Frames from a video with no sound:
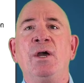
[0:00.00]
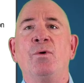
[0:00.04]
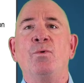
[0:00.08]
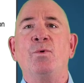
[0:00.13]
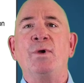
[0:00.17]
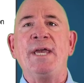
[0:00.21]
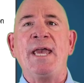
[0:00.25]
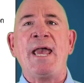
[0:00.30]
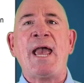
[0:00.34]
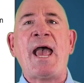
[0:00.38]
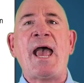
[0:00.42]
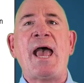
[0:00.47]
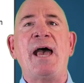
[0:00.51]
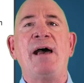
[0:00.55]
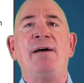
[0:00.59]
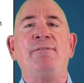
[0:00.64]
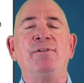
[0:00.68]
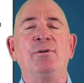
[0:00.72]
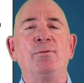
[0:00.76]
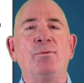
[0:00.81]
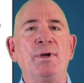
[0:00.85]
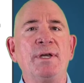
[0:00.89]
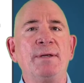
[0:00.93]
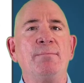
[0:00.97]
We have
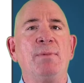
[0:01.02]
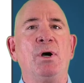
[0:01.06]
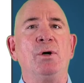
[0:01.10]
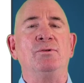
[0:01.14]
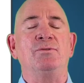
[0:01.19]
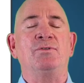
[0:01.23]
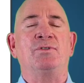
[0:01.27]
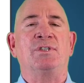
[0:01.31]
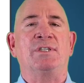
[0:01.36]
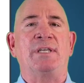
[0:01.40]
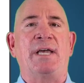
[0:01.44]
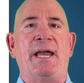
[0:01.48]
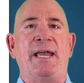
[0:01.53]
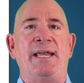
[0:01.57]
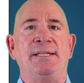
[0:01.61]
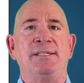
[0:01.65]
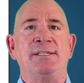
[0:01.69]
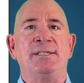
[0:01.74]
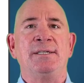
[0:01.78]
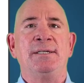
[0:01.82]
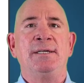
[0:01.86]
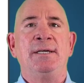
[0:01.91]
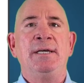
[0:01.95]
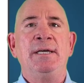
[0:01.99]
a remote
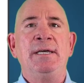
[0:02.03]
site